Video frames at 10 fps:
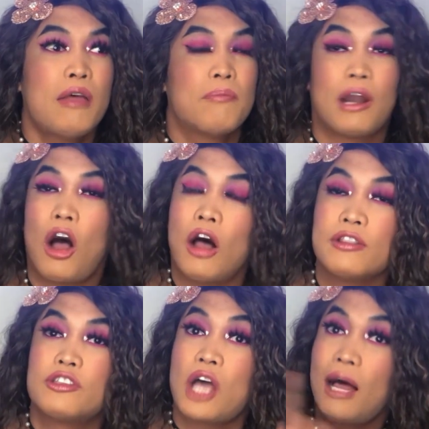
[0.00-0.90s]
But
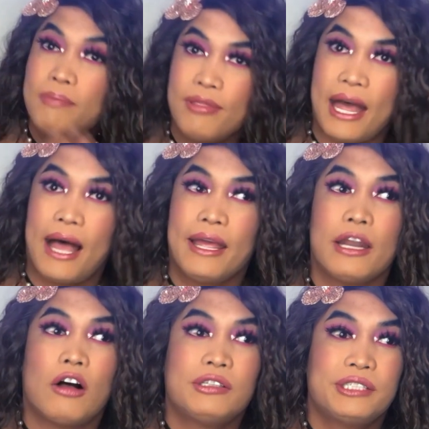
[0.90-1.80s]
on top of that,
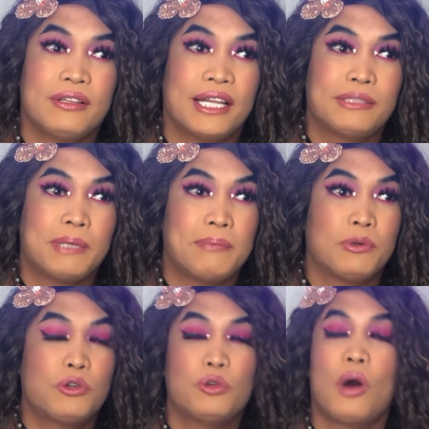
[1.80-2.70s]
it also lets
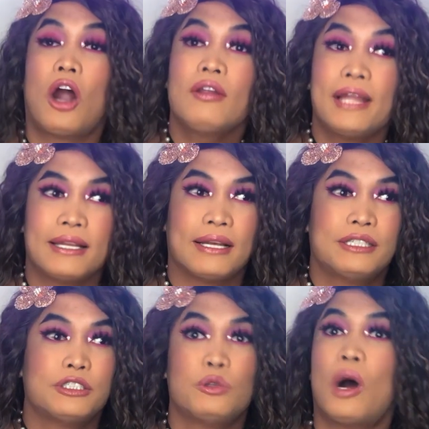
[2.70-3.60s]
people who are like
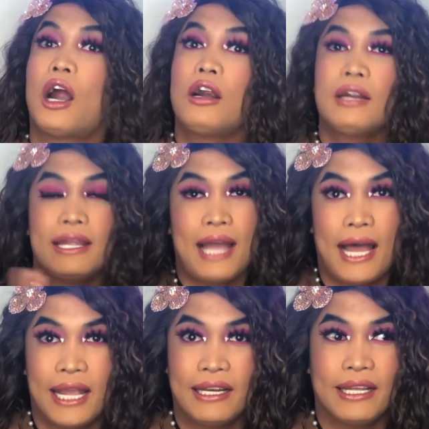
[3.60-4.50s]
us, who are in
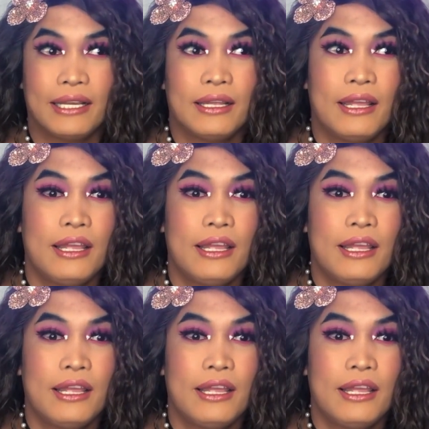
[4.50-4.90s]
hiding,